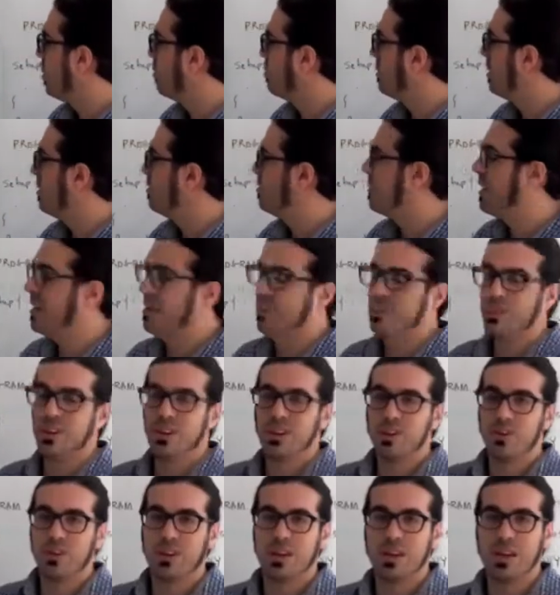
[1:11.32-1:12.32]
copy made
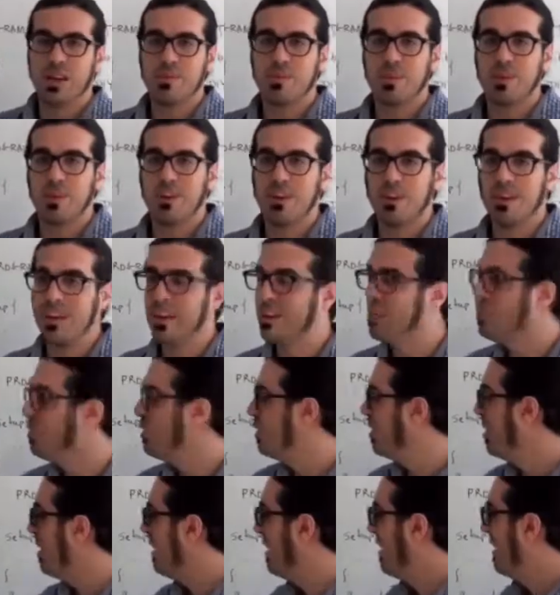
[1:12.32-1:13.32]
by our camera
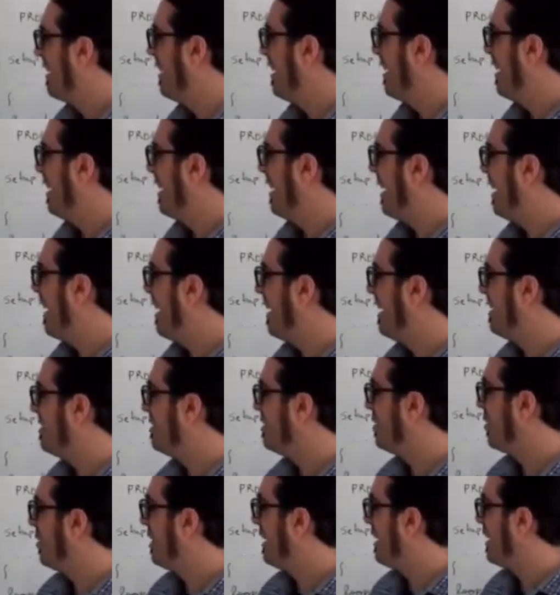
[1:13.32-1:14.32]
Hector.
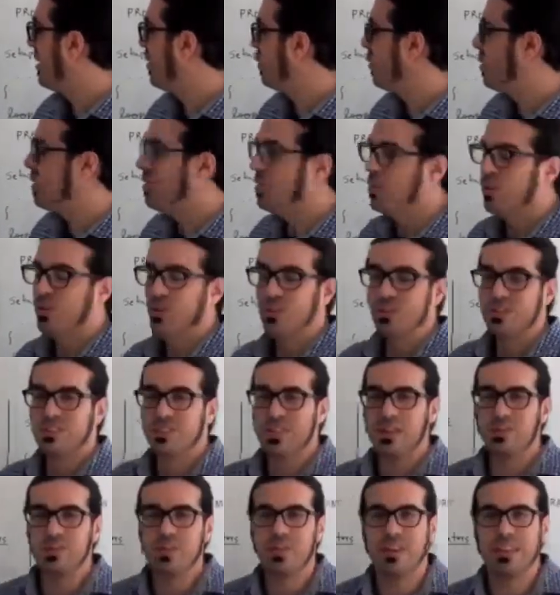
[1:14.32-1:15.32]
So the Arduino Uno is
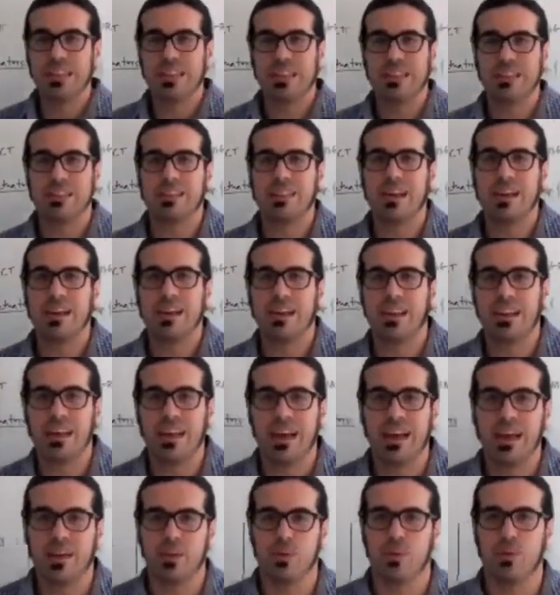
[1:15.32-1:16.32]
a very tiny
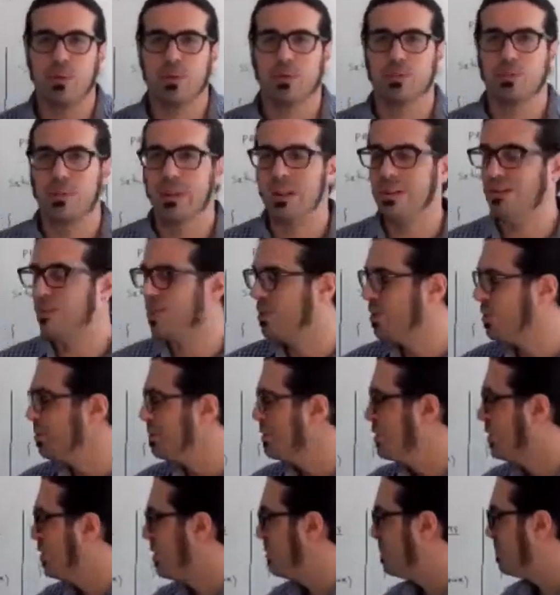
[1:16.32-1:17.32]
hardware platform.
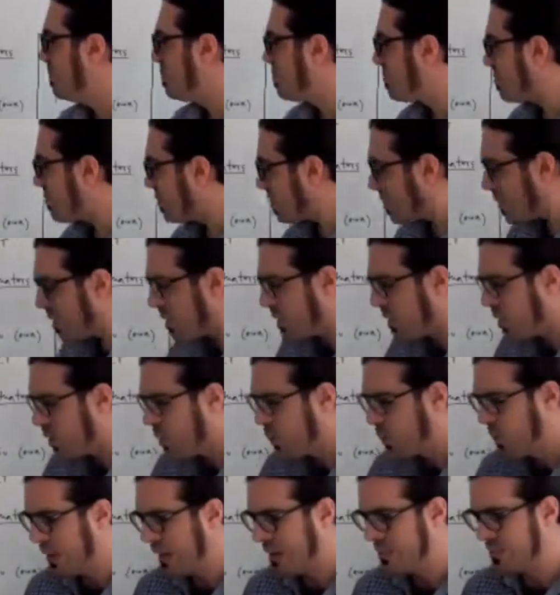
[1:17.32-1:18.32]
So
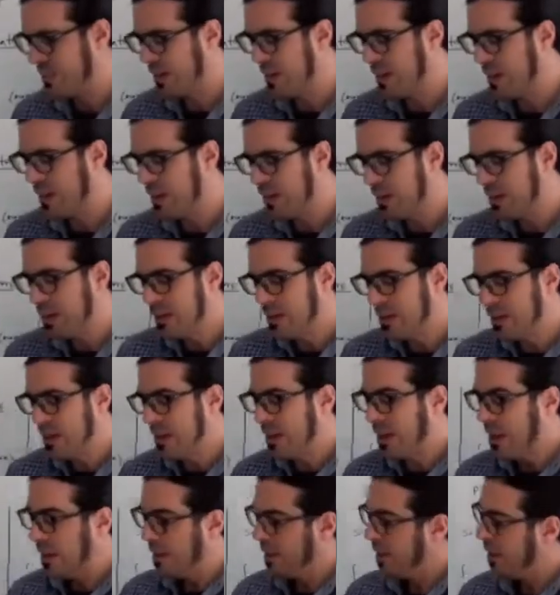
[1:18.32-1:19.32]
we have
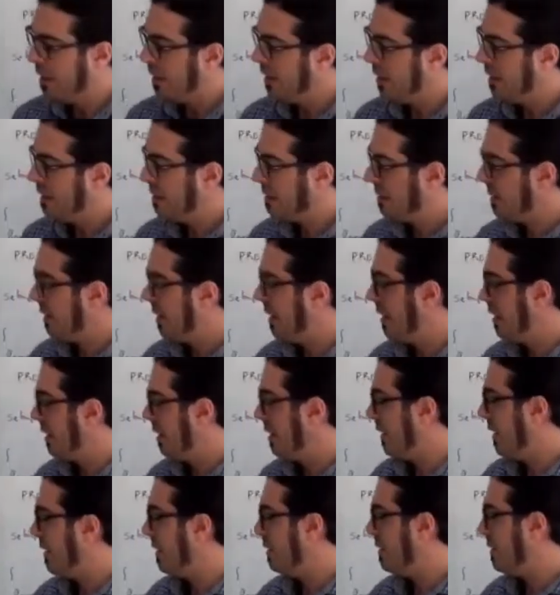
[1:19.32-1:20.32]

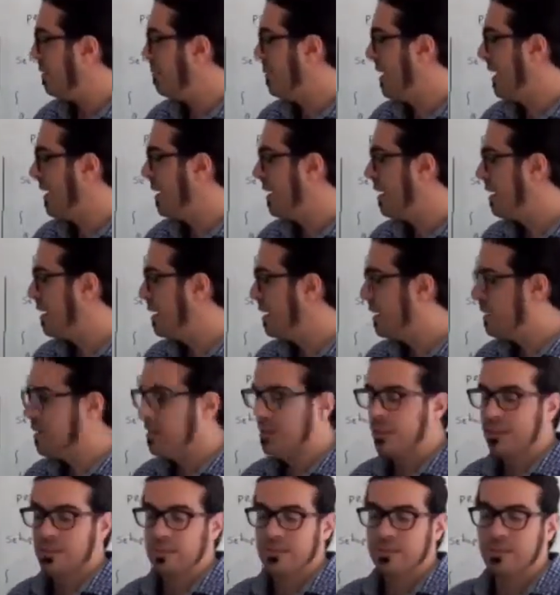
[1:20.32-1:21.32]
an 80
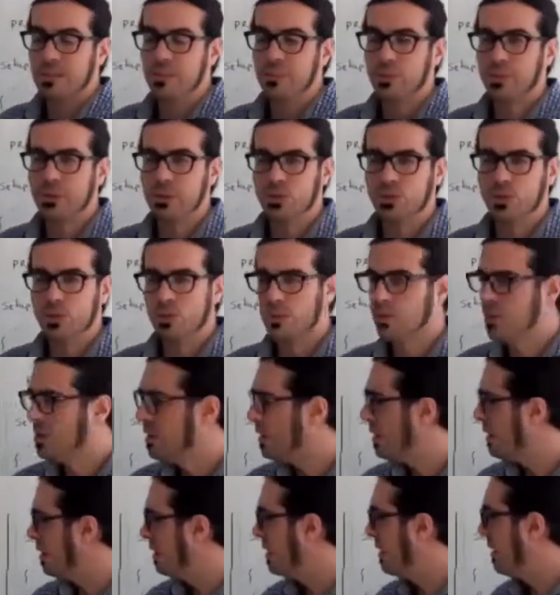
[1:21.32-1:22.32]
mega CPU,
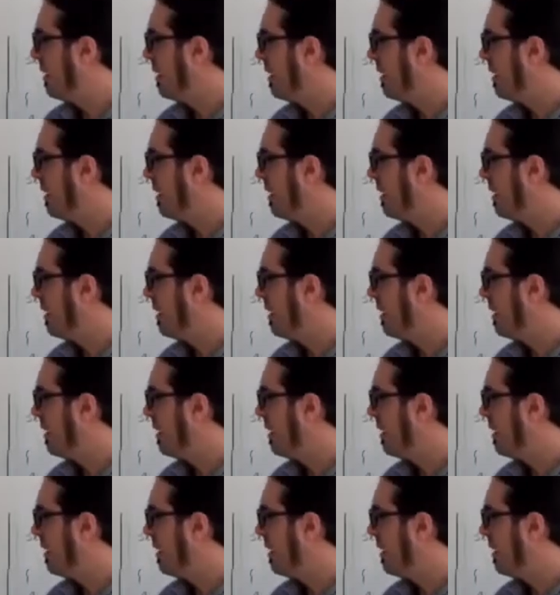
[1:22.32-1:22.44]
and